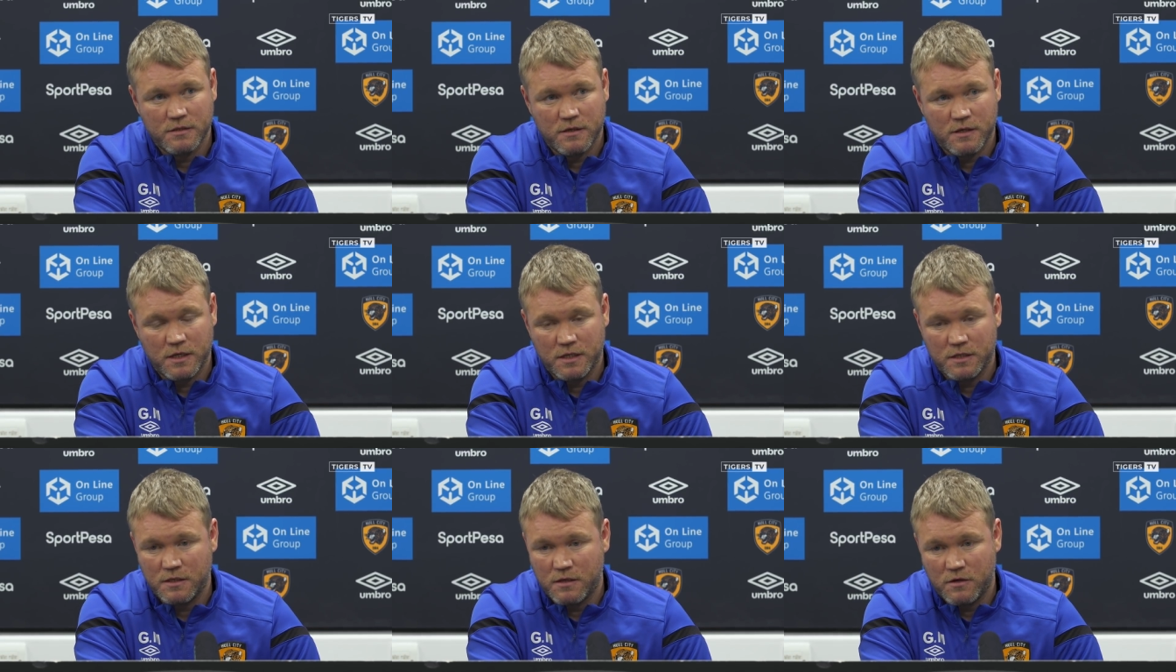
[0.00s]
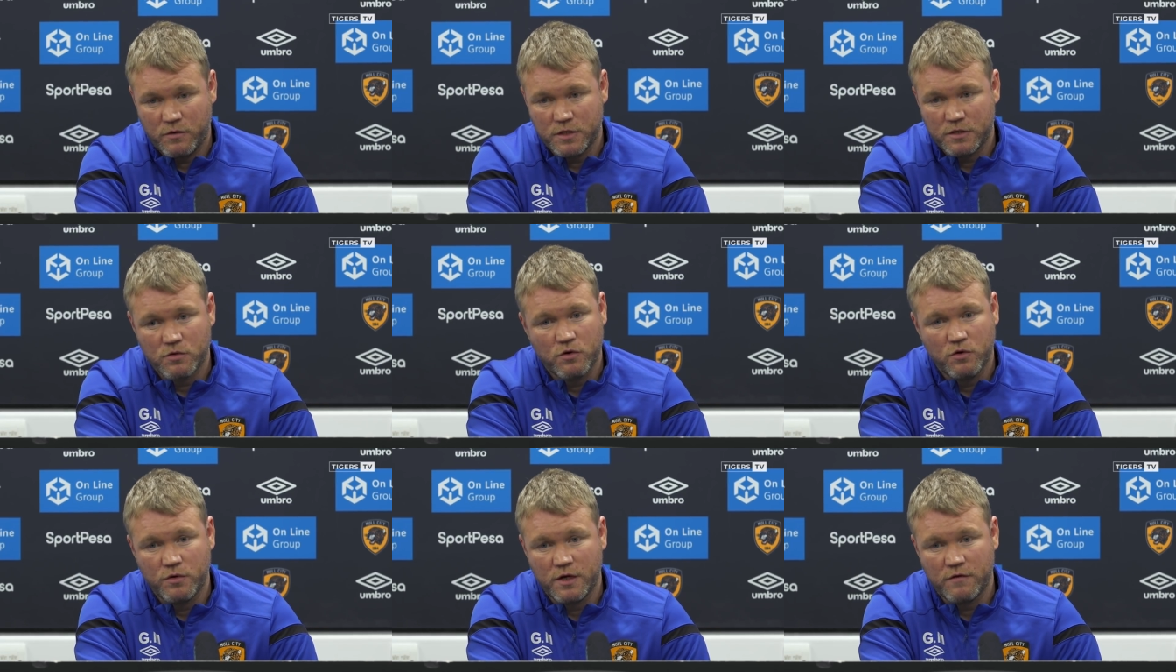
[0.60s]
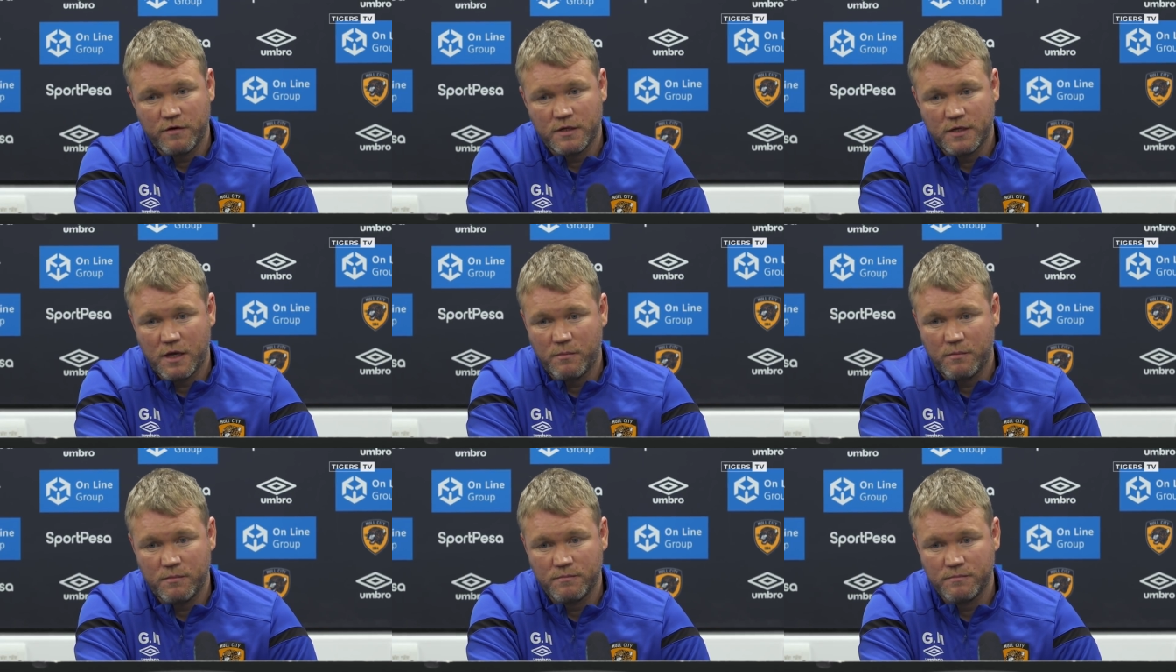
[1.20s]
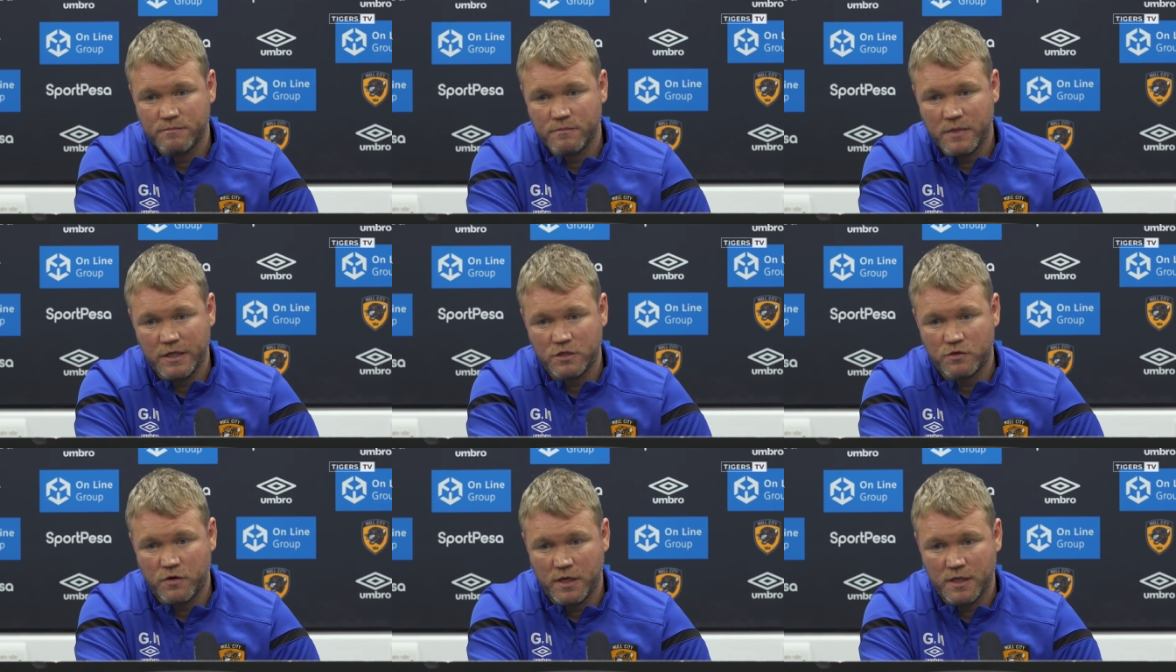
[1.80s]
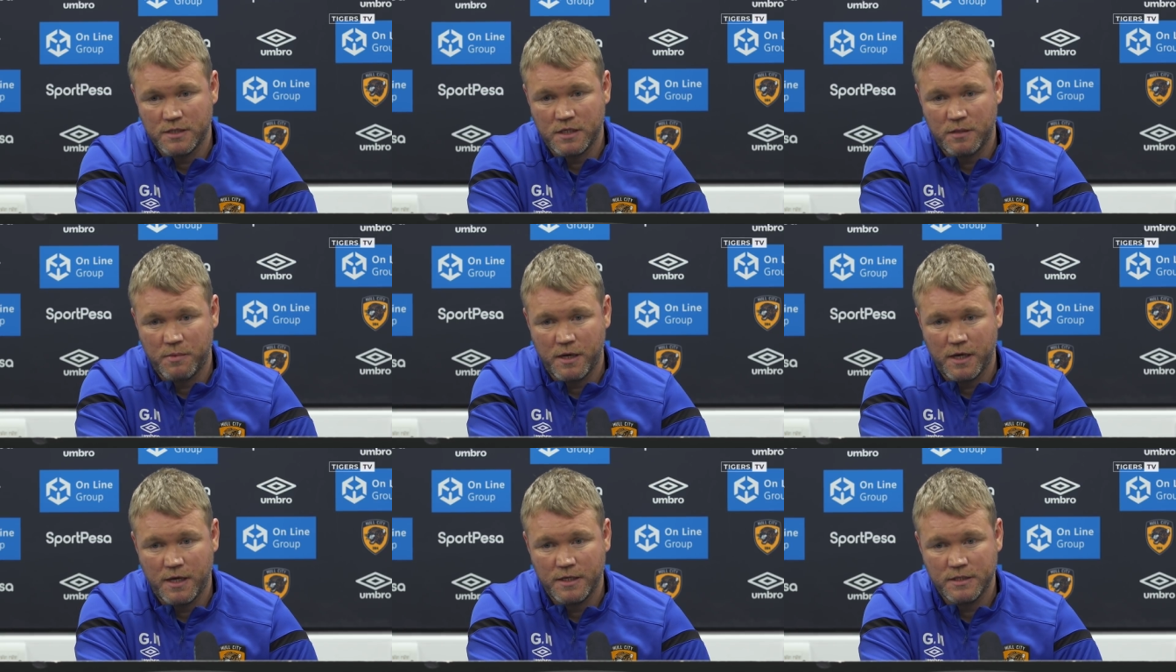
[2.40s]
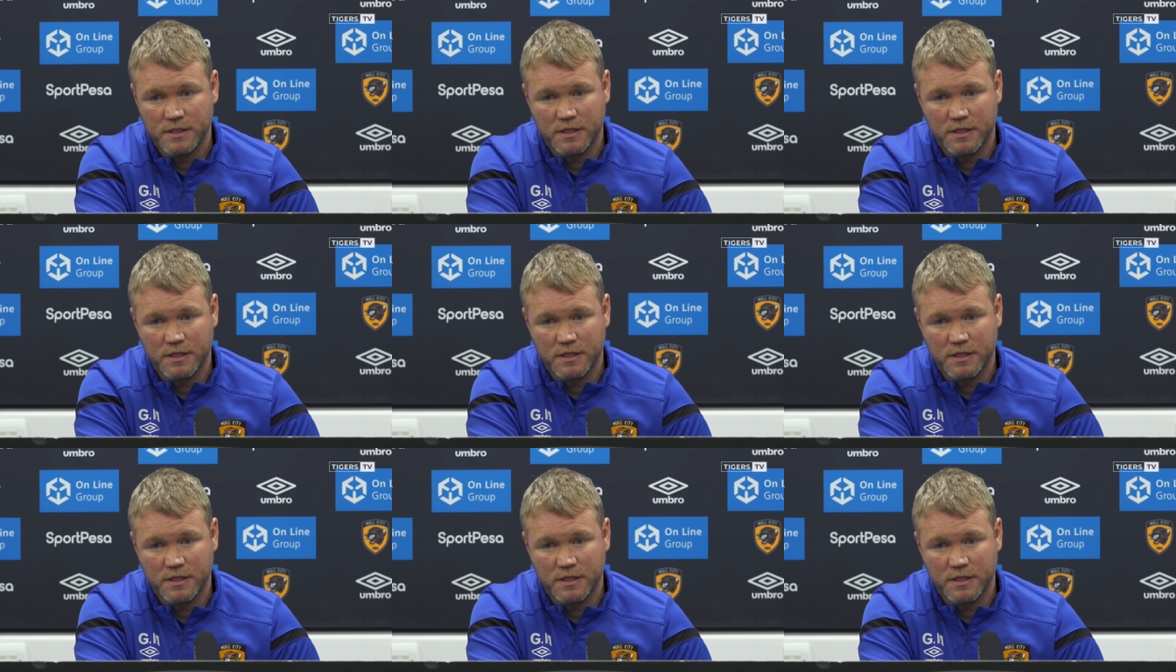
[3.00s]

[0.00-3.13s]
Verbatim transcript: and you know, he's growing every time he trains, he plays,